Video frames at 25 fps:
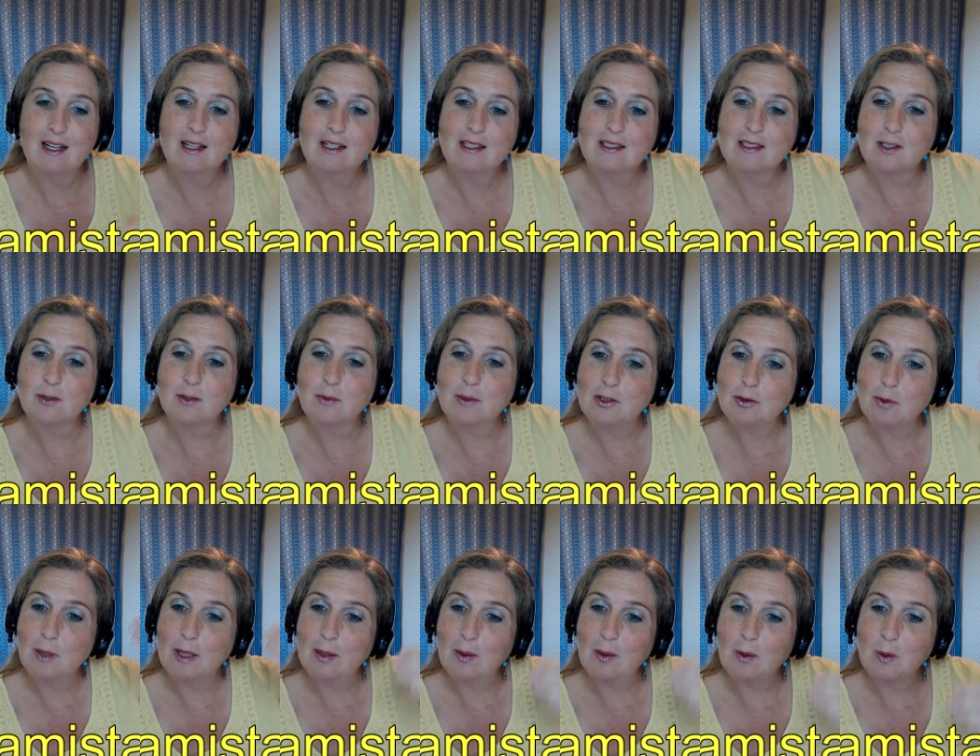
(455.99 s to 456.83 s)
So we
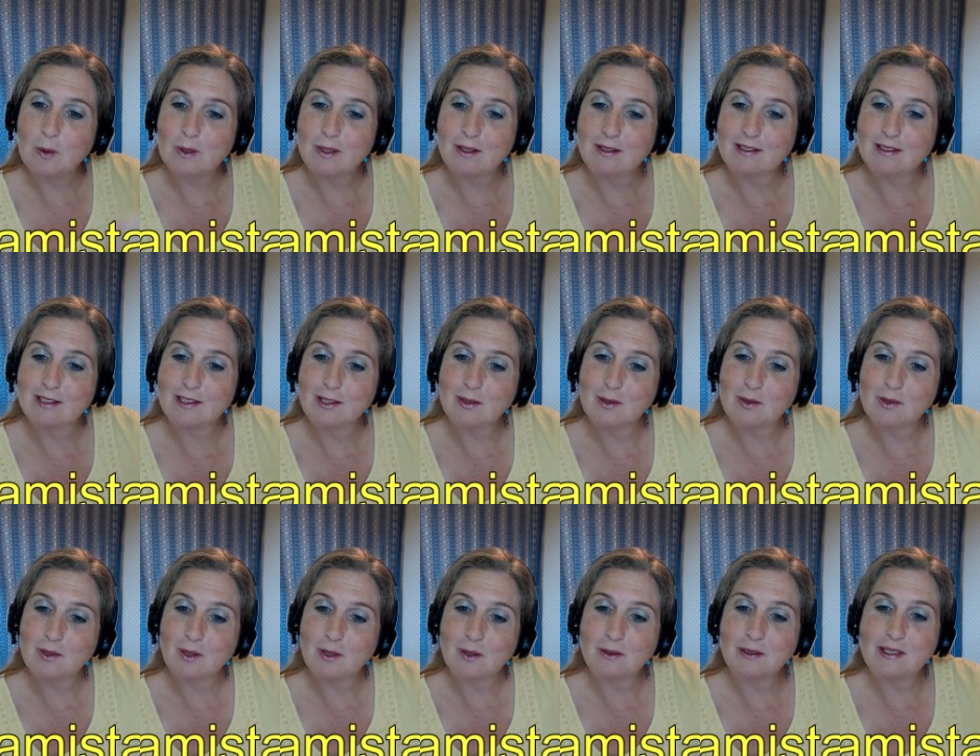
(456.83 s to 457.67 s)
try to hold on to
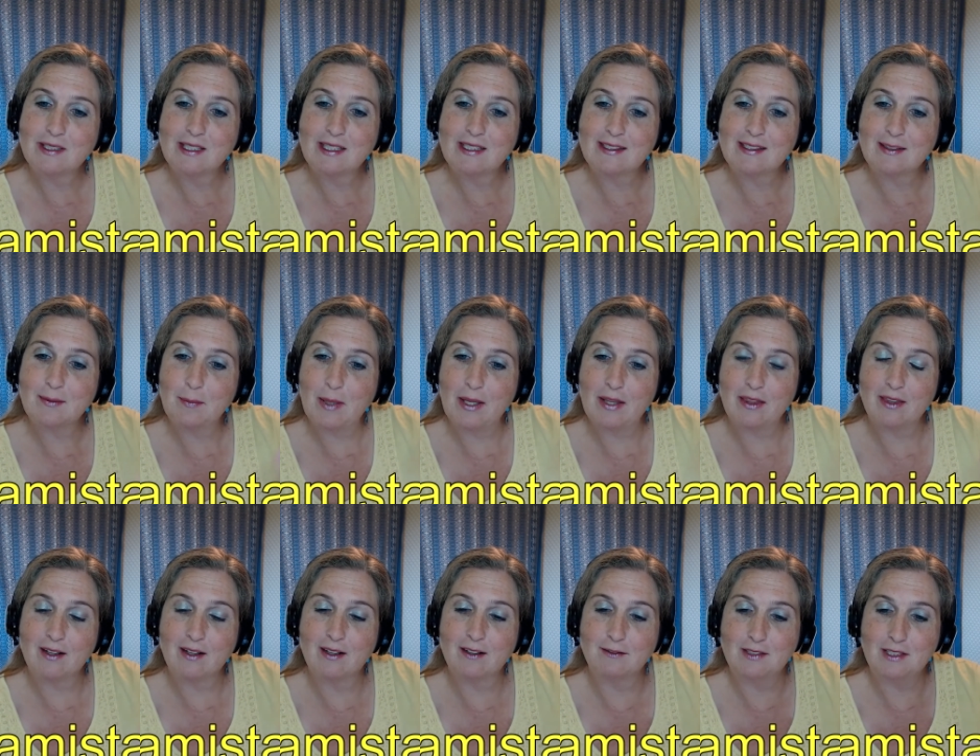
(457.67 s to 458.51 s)
those hurts as a
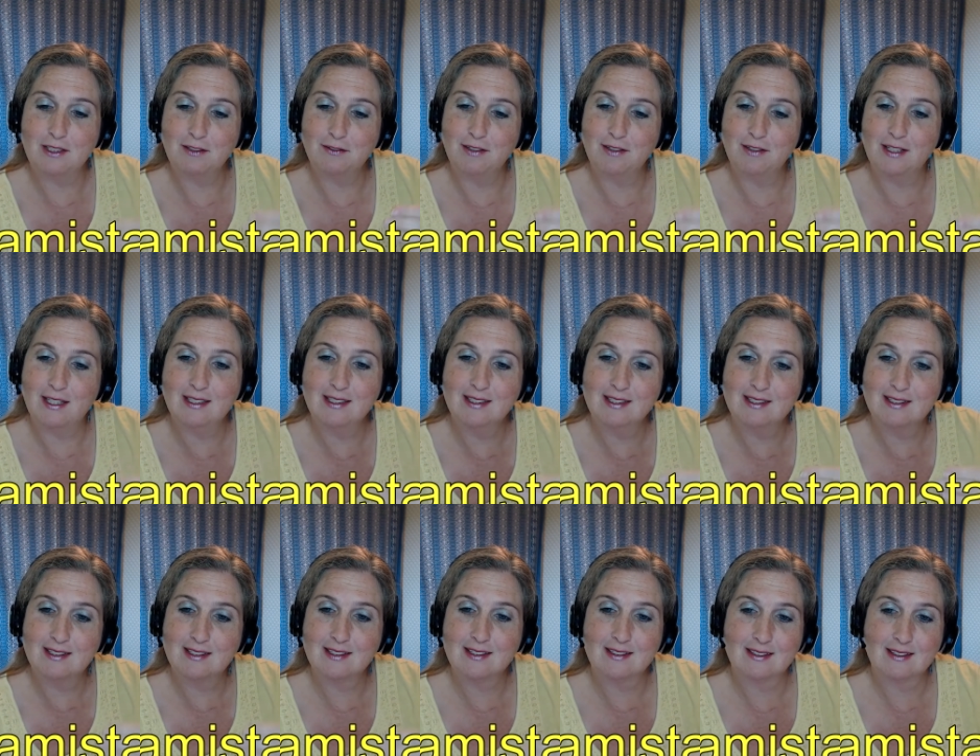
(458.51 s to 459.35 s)
method of
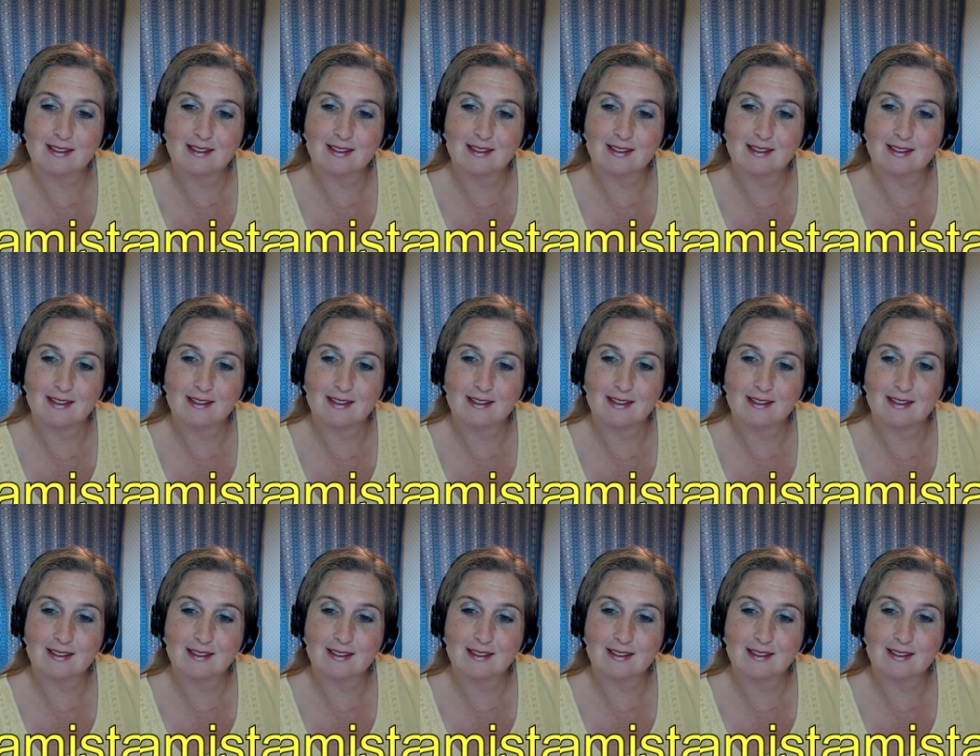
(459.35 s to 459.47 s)
defense.